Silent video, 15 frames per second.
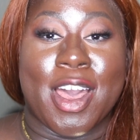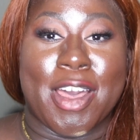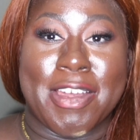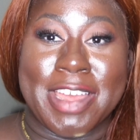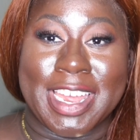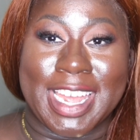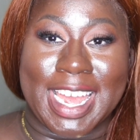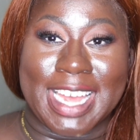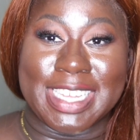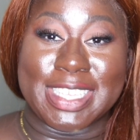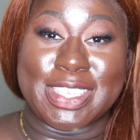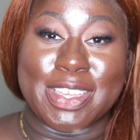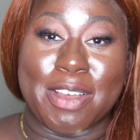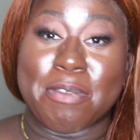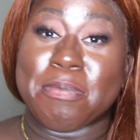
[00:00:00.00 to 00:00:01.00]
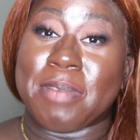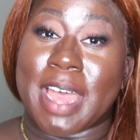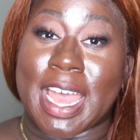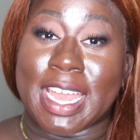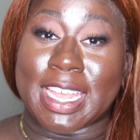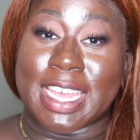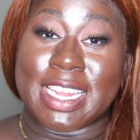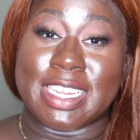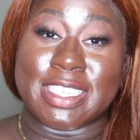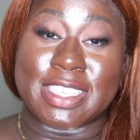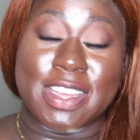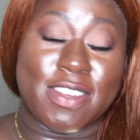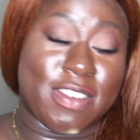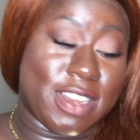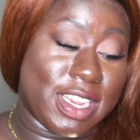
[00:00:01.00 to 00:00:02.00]
Alright guys, so I'm back, and it's
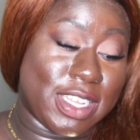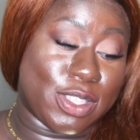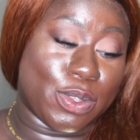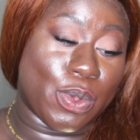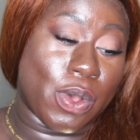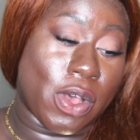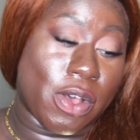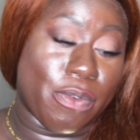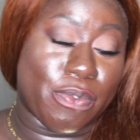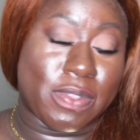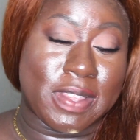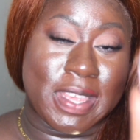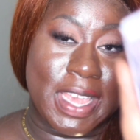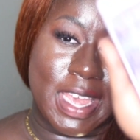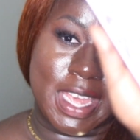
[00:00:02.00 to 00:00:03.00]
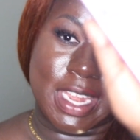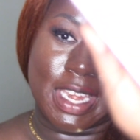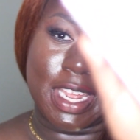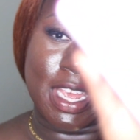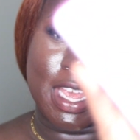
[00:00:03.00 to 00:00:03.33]
currently 12:10